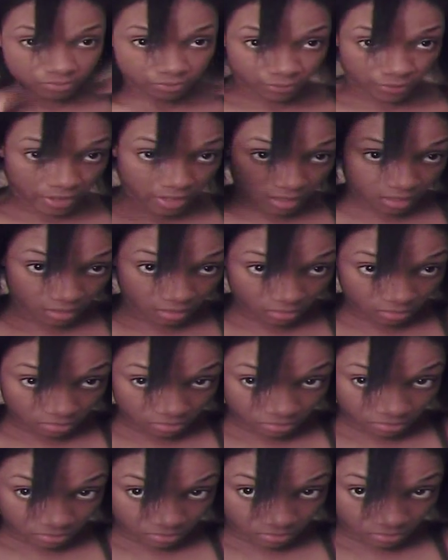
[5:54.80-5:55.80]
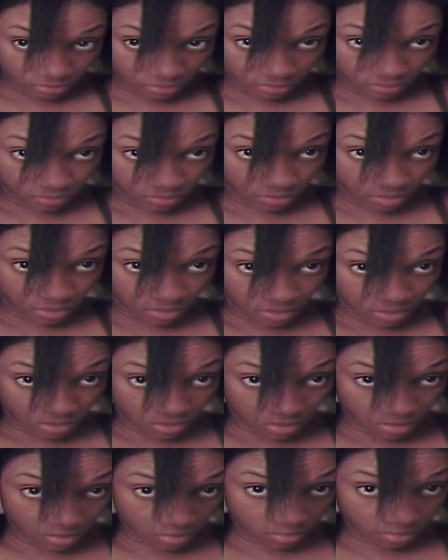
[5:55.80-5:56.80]
braid it
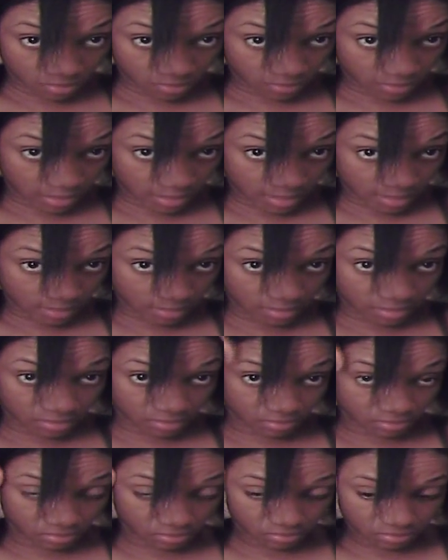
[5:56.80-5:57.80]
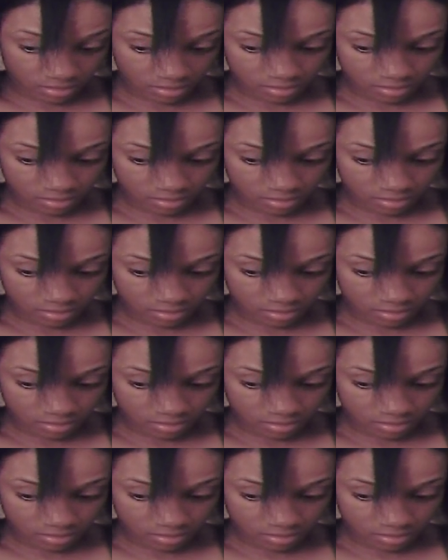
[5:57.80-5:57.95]
so that it